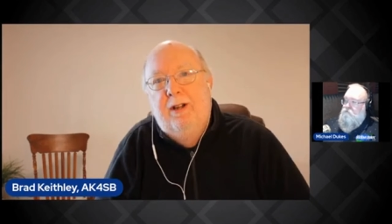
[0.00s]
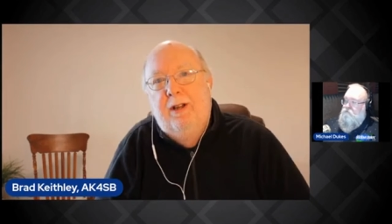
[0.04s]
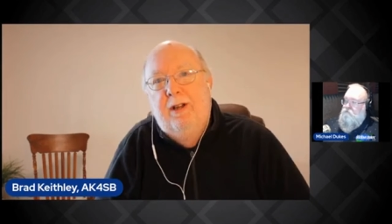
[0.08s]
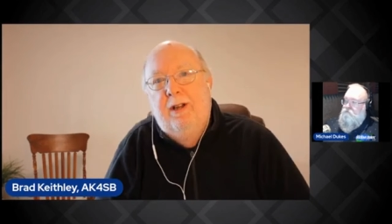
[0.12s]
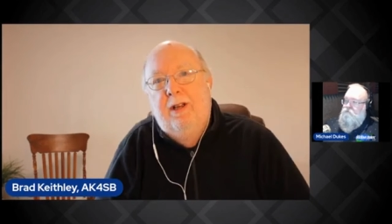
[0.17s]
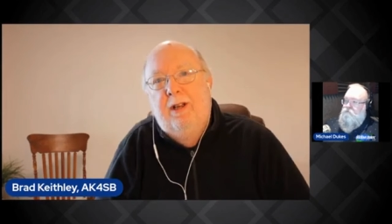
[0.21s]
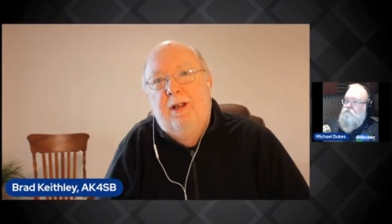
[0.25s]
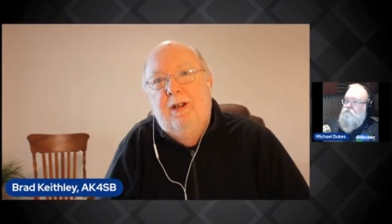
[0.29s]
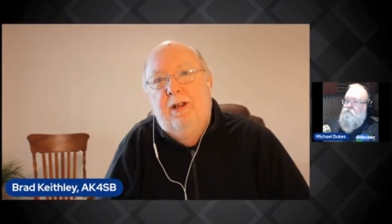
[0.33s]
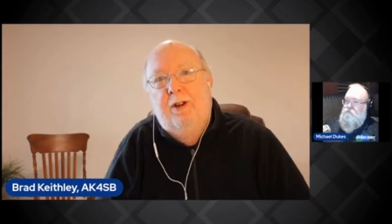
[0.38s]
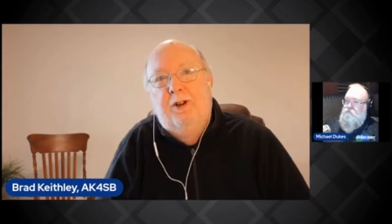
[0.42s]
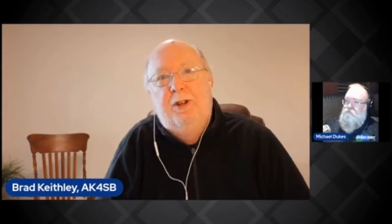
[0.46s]

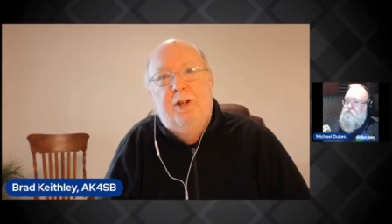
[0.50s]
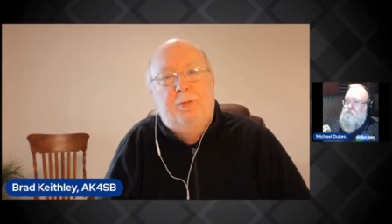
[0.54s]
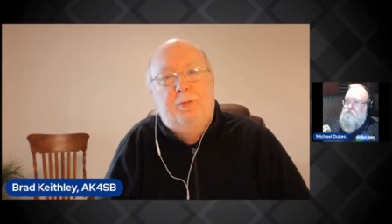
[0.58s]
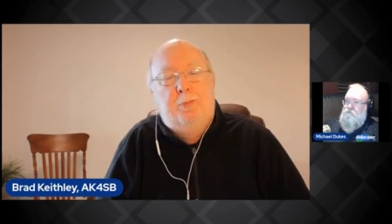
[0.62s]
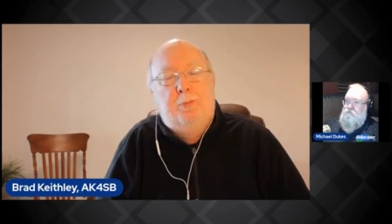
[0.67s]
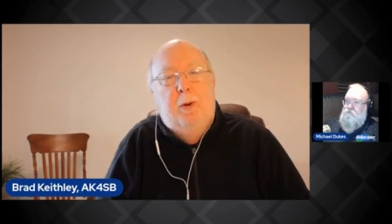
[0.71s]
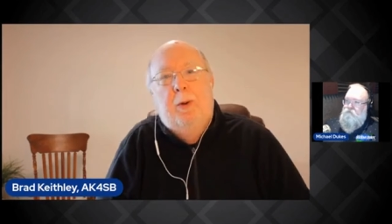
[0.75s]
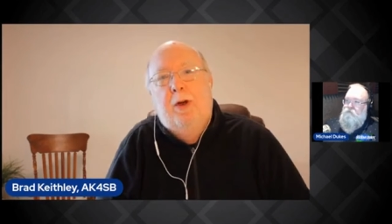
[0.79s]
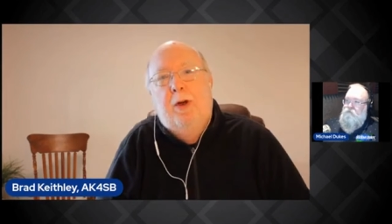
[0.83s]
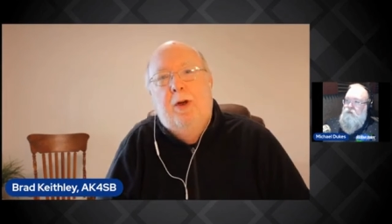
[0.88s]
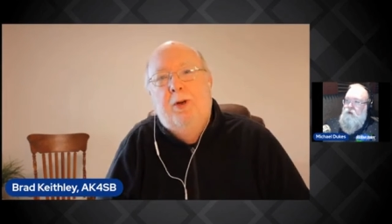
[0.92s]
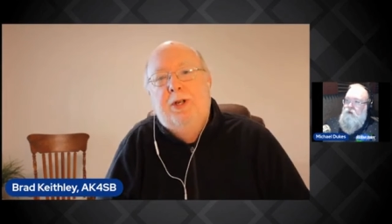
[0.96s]
You're just
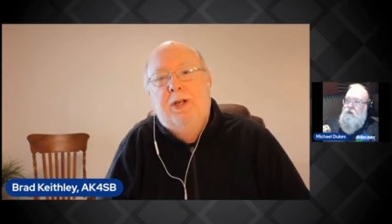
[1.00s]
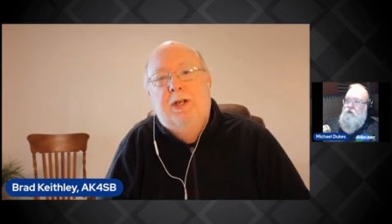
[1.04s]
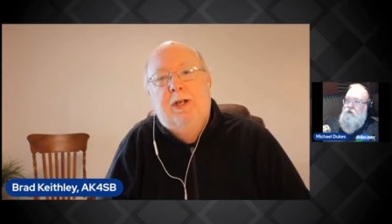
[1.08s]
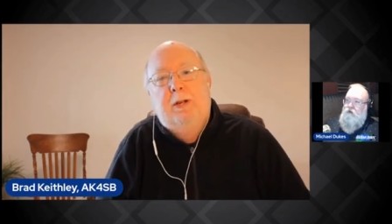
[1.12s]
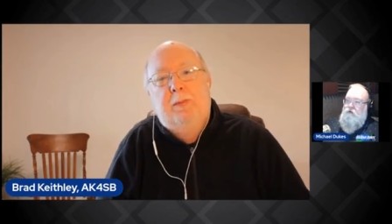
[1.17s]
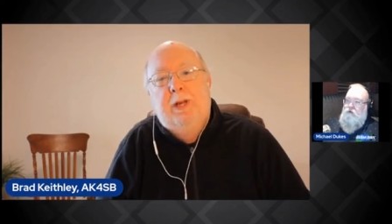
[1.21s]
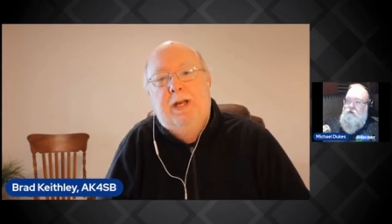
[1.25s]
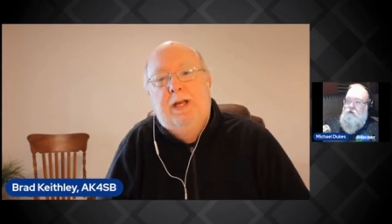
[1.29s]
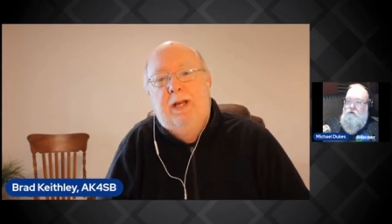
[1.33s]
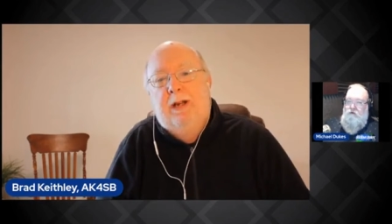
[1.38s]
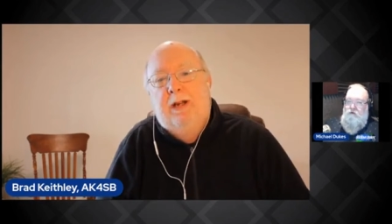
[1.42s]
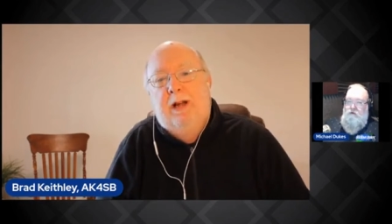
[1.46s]
proposing to
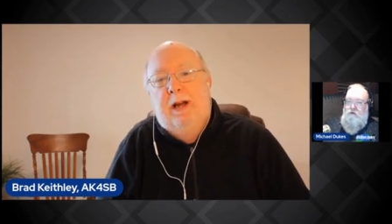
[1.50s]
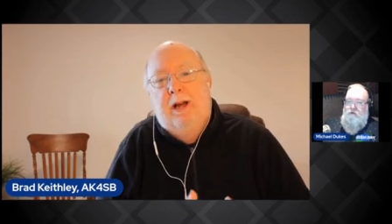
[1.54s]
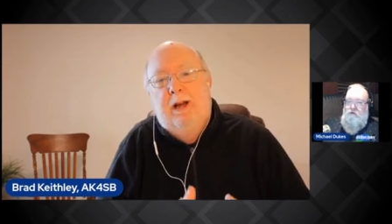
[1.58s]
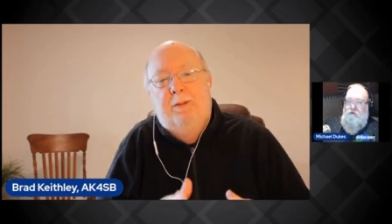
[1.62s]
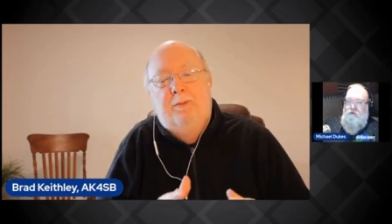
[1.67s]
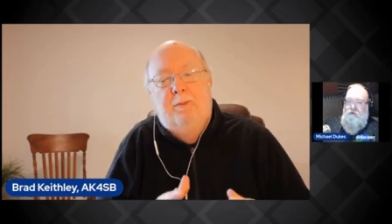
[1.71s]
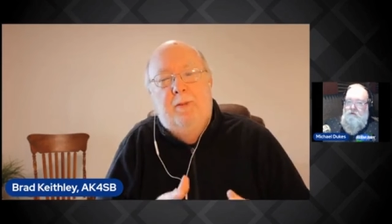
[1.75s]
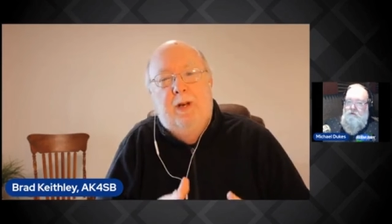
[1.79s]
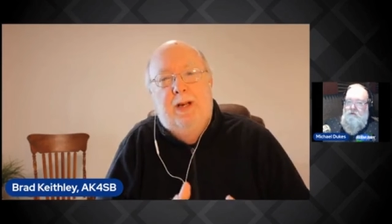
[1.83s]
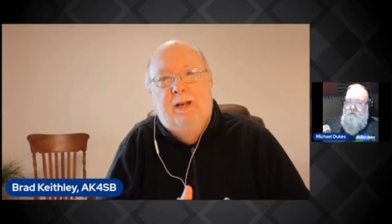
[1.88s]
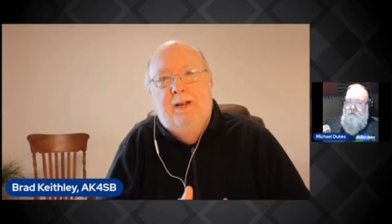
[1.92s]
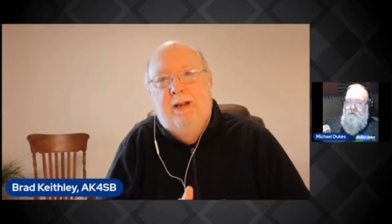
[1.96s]
be a,
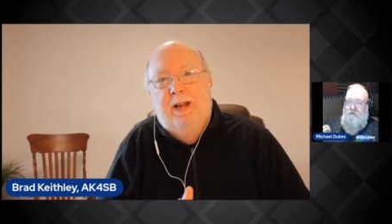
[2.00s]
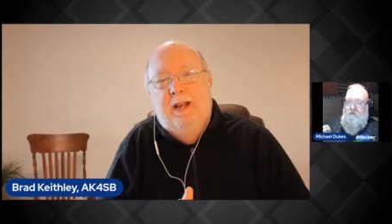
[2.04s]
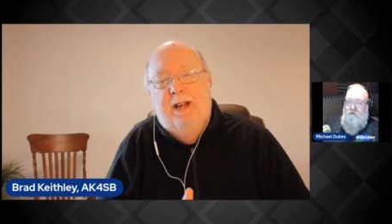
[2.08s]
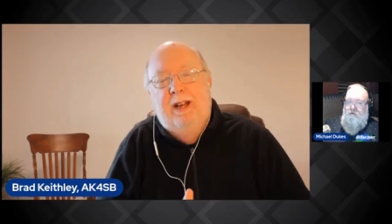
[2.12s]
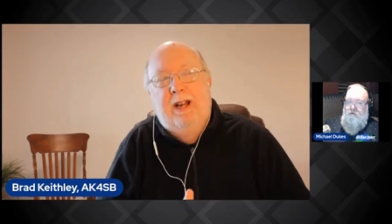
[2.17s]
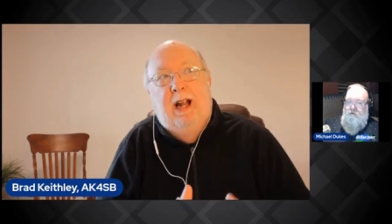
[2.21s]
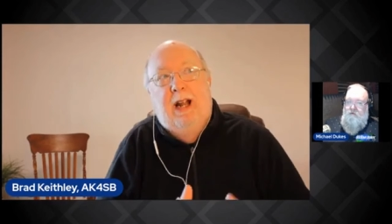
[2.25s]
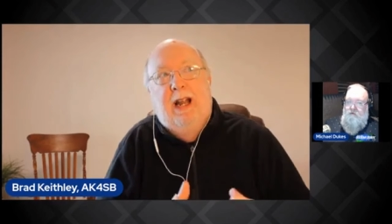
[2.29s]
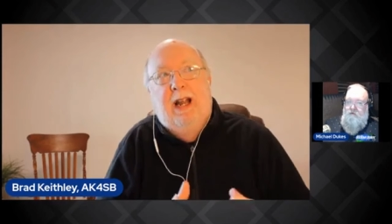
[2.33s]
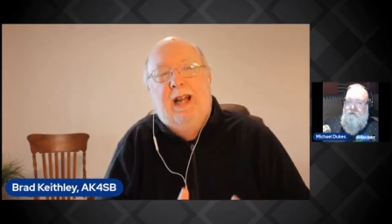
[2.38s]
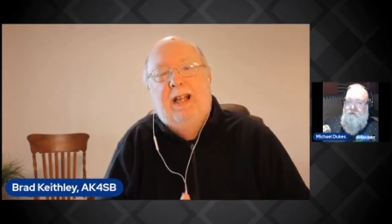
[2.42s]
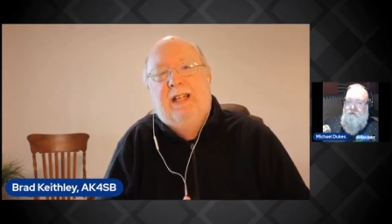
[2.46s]
a, a an
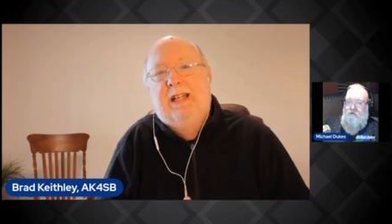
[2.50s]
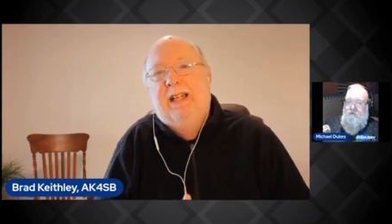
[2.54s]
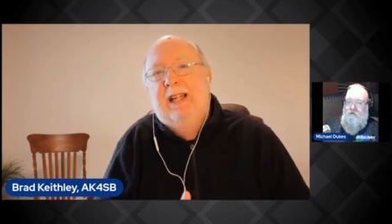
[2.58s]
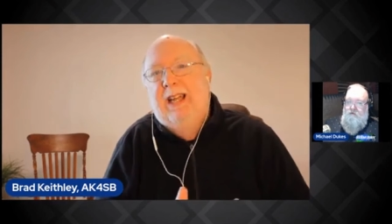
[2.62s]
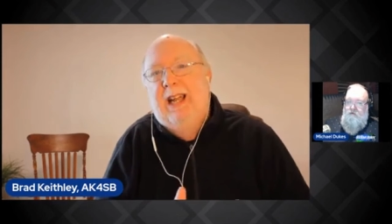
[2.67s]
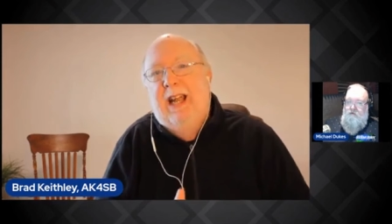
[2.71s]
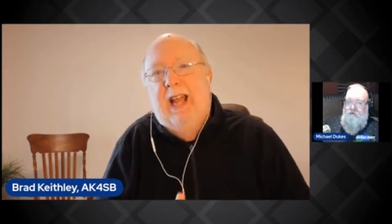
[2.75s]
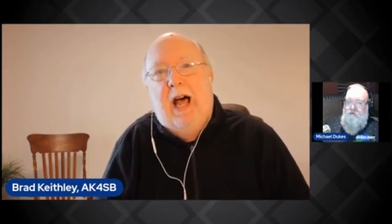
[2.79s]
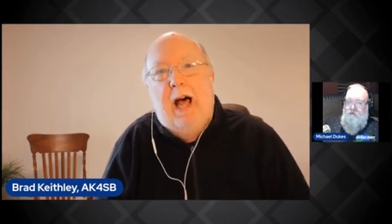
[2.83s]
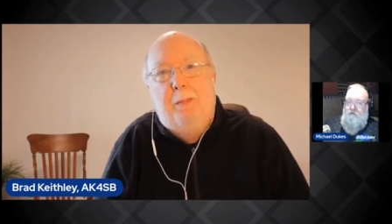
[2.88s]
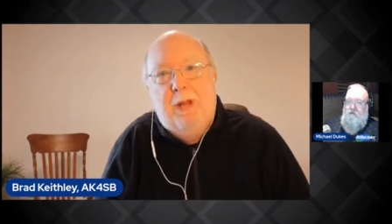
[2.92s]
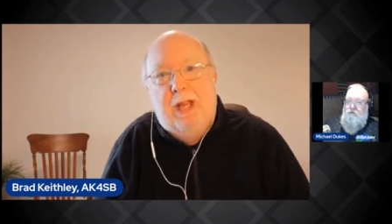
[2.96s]
elected
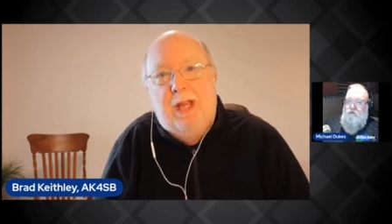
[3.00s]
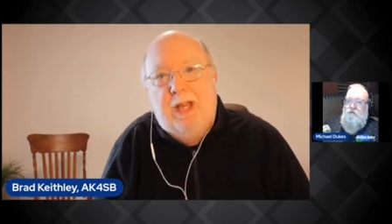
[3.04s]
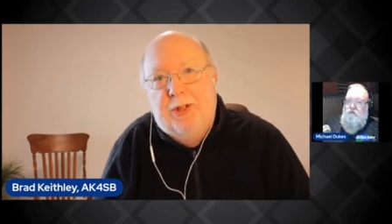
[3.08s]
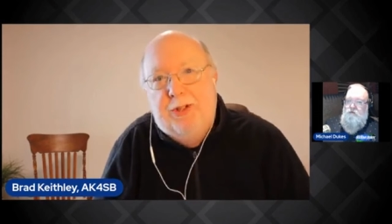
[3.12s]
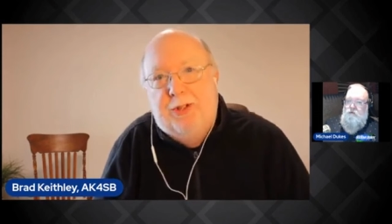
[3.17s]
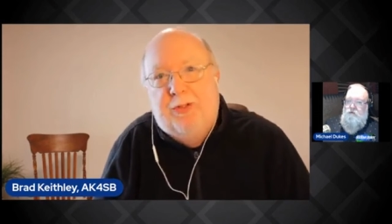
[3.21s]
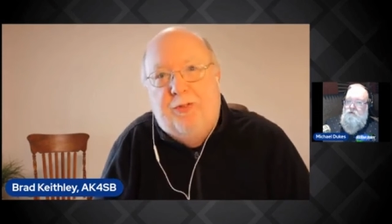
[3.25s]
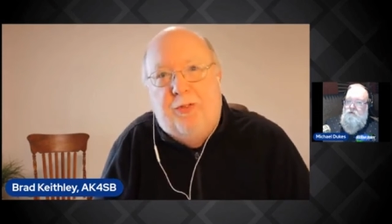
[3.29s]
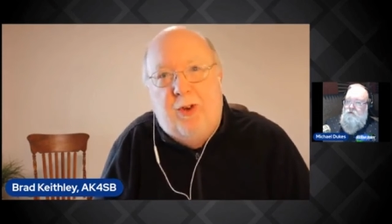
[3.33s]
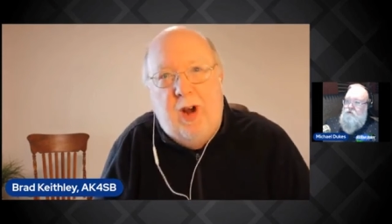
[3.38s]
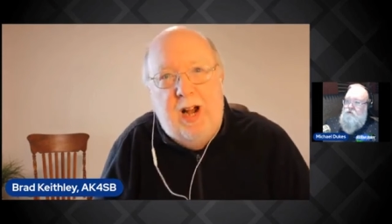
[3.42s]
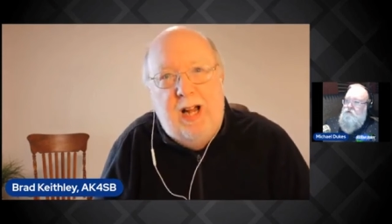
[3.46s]

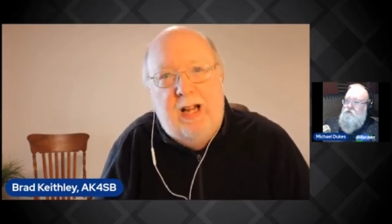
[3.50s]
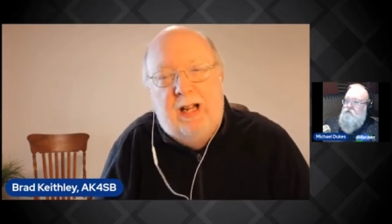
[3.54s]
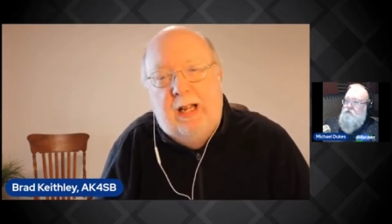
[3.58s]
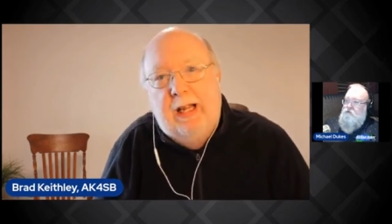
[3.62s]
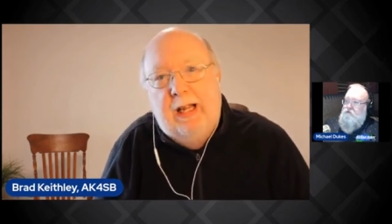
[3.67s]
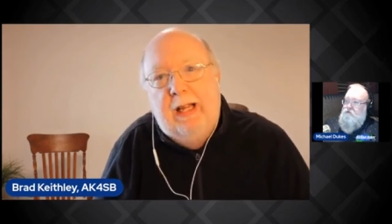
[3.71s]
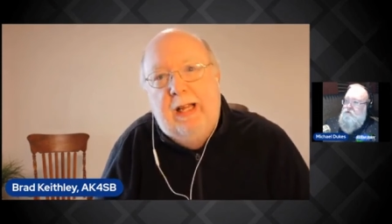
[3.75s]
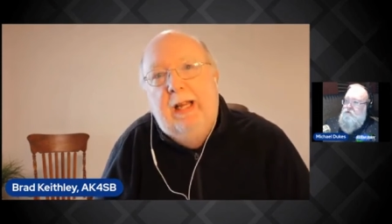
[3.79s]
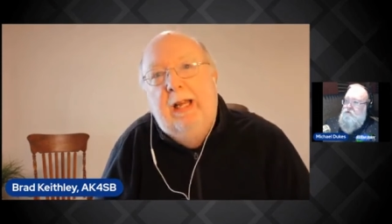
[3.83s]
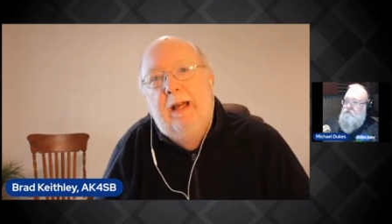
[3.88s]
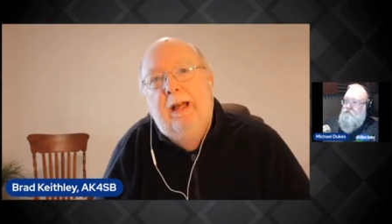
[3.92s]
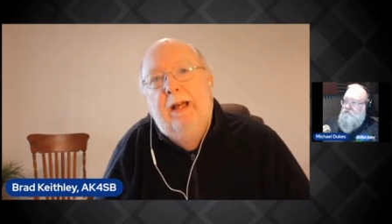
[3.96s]
lobbyist,
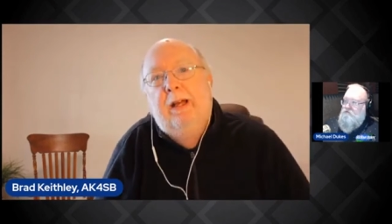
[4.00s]
frankly,